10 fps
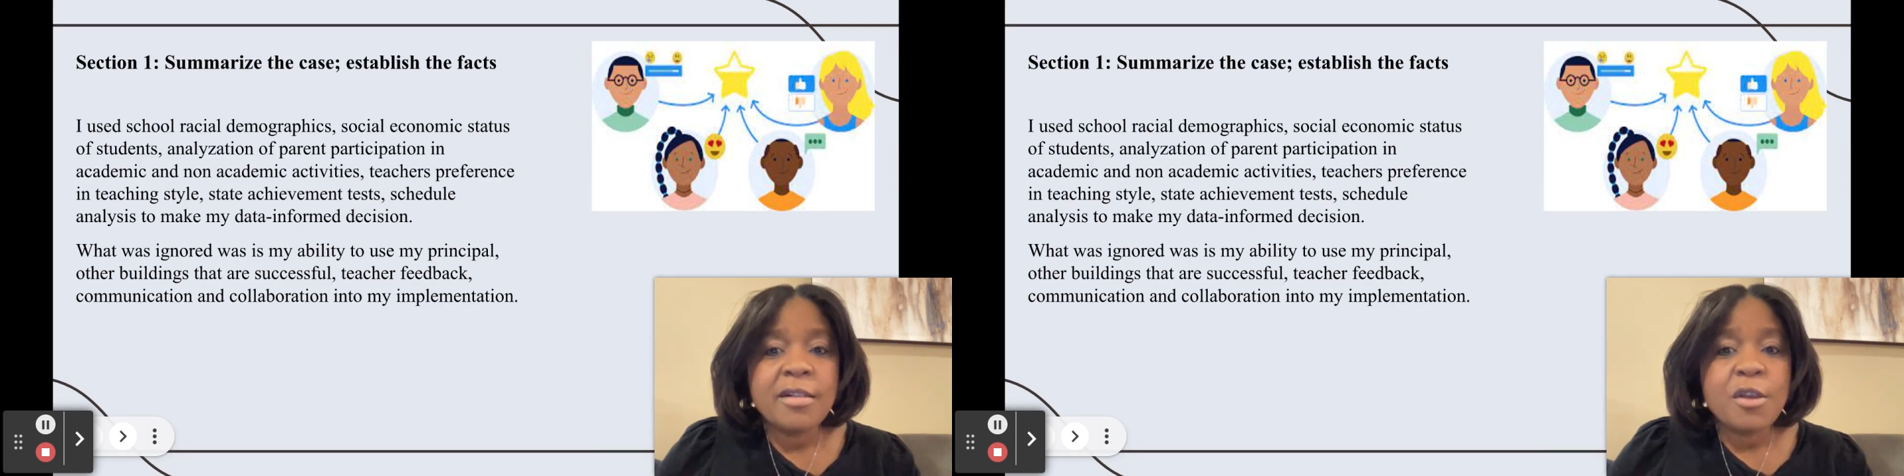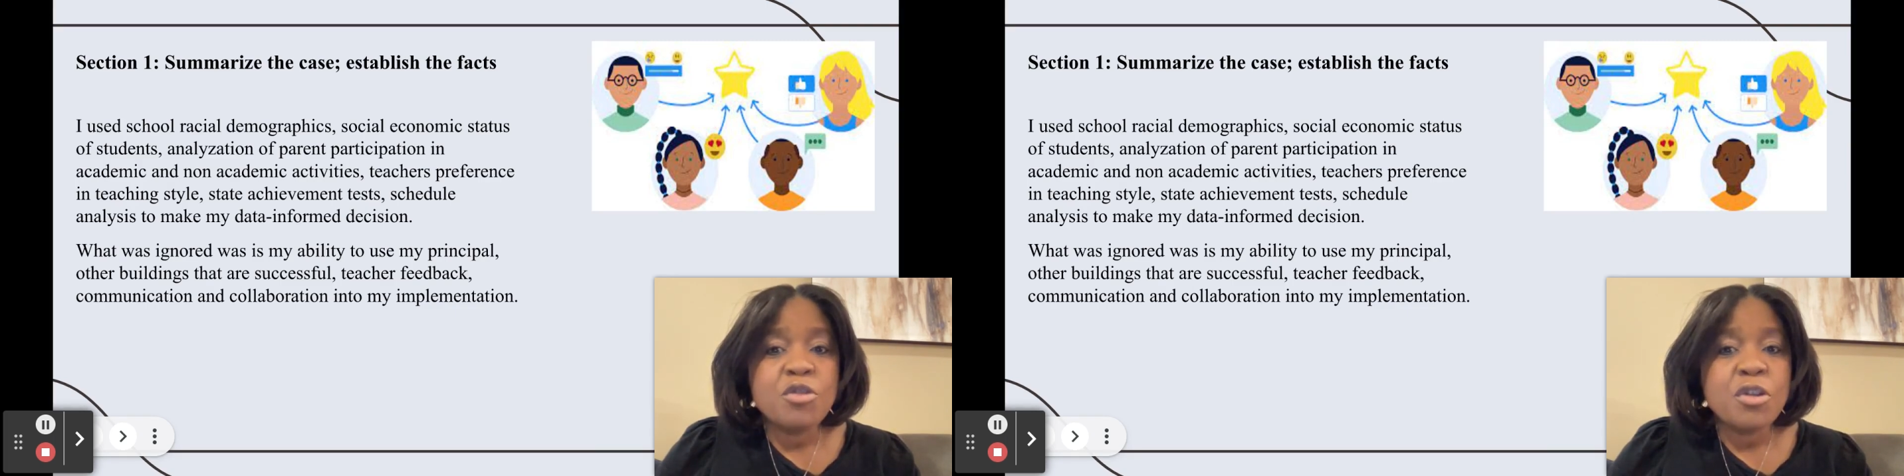
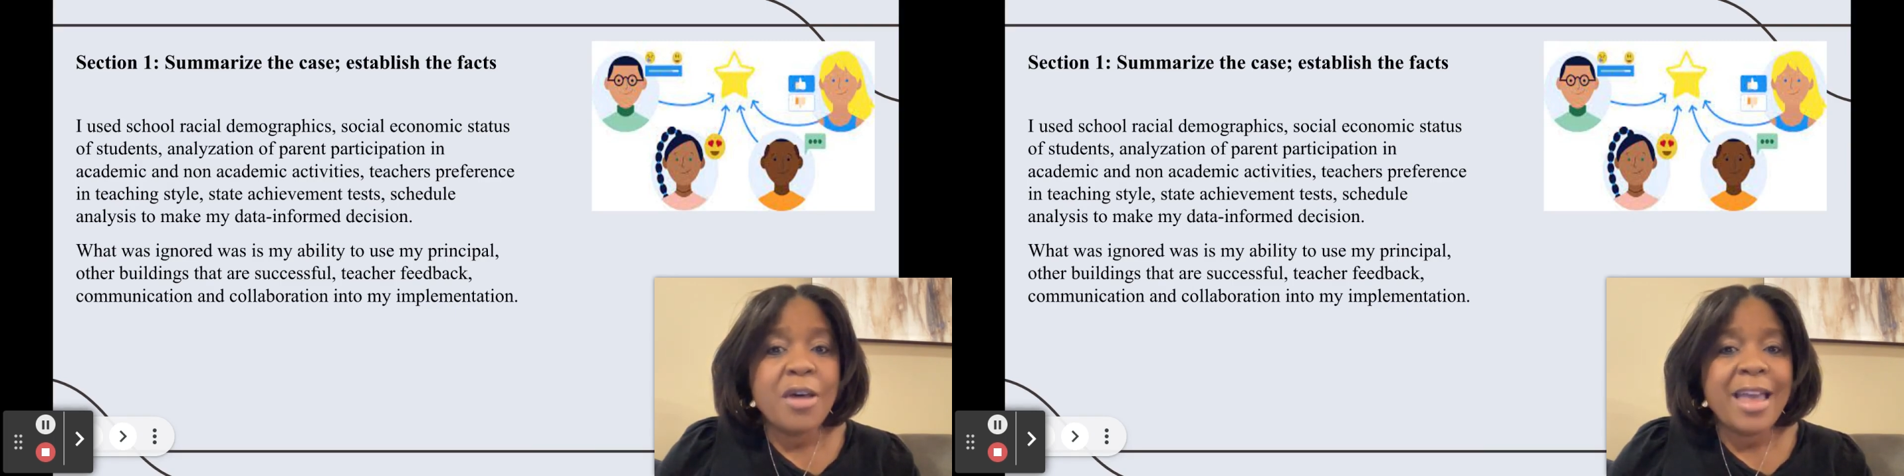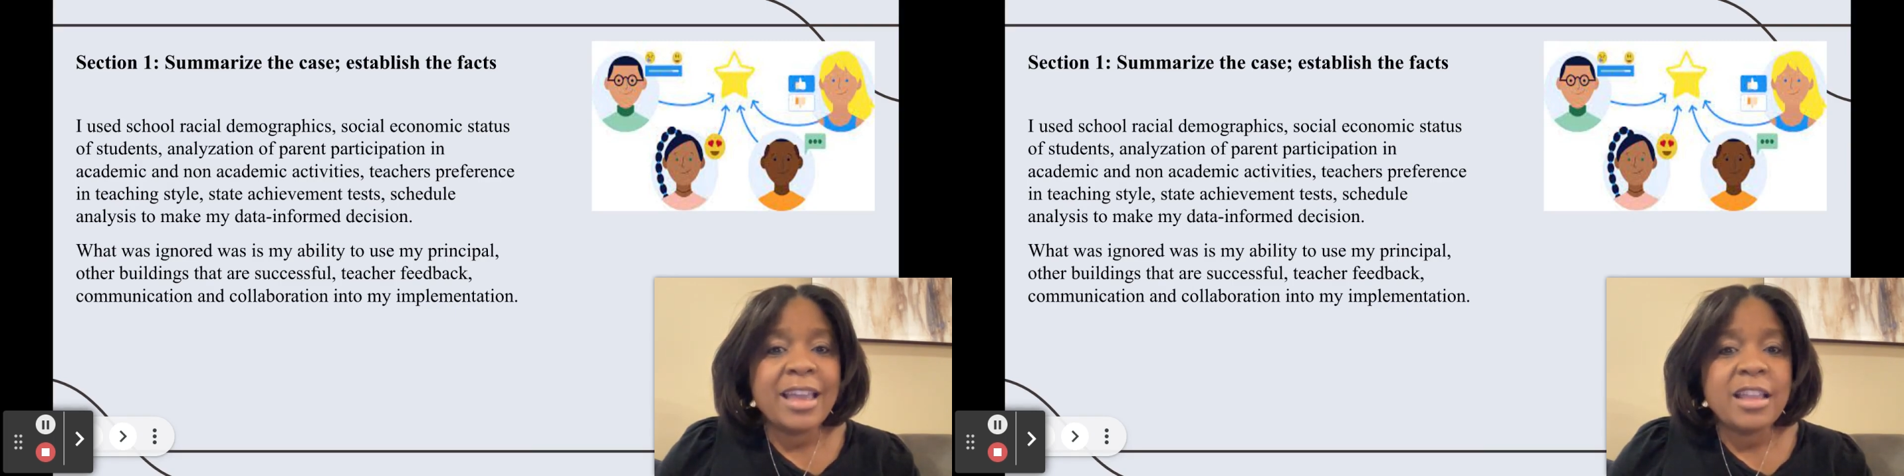
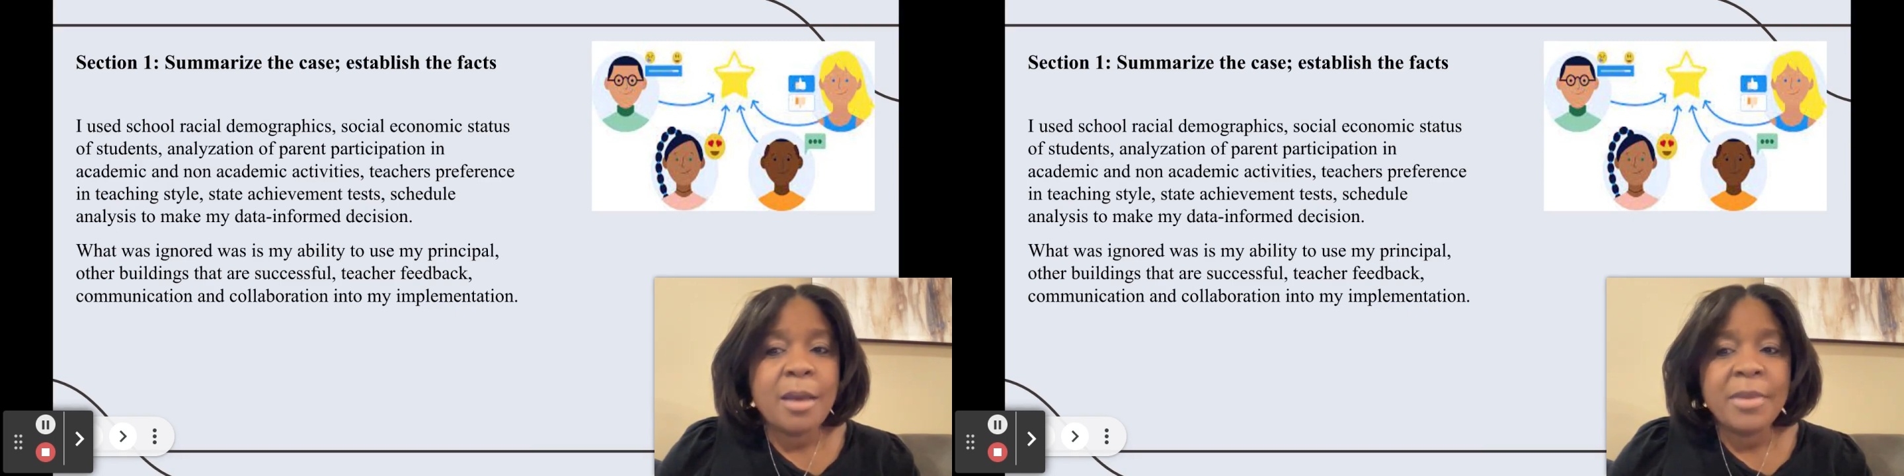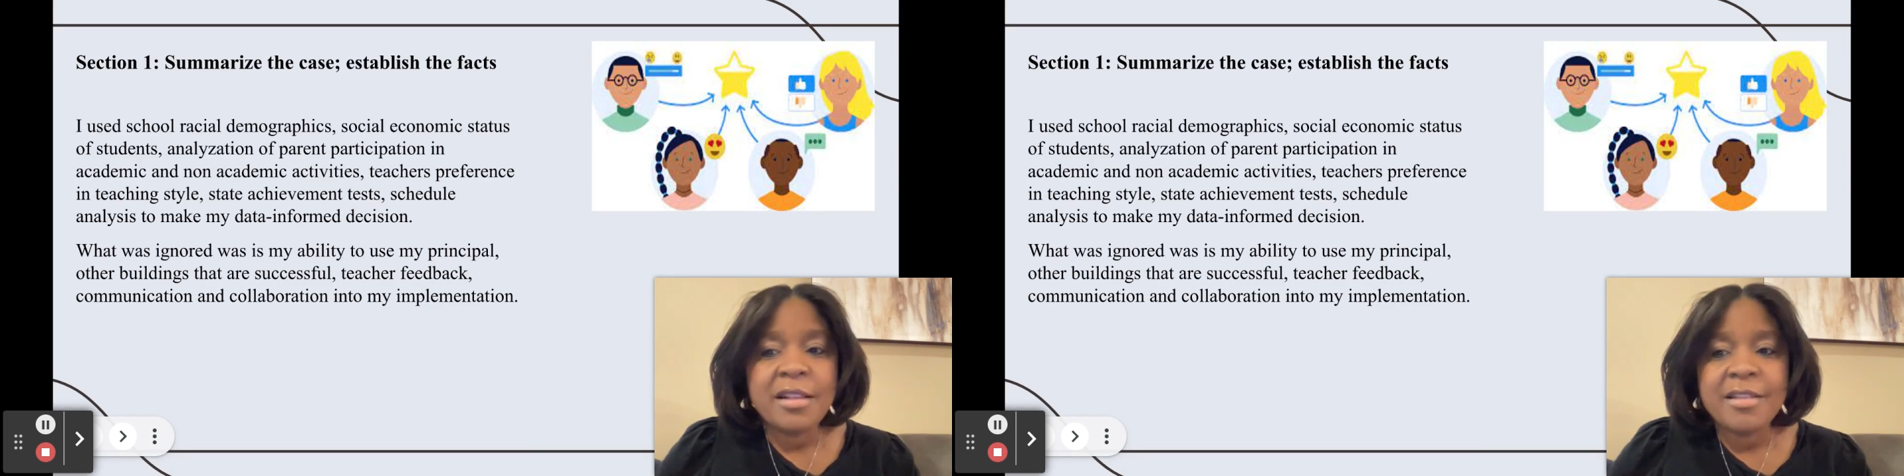social economic